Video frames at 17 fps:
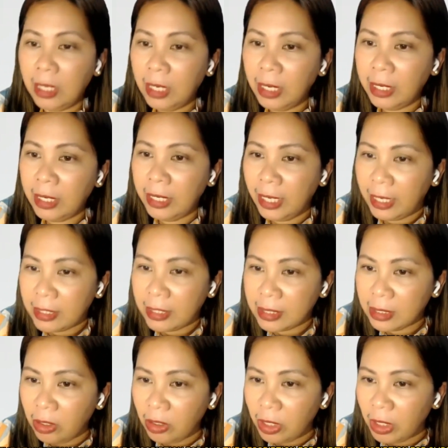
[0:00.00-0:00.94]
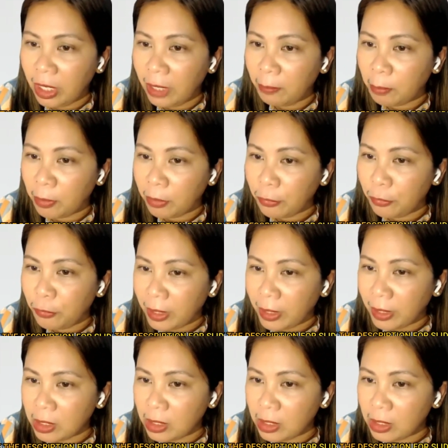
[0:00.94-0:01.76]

Yes. Okay, perfect.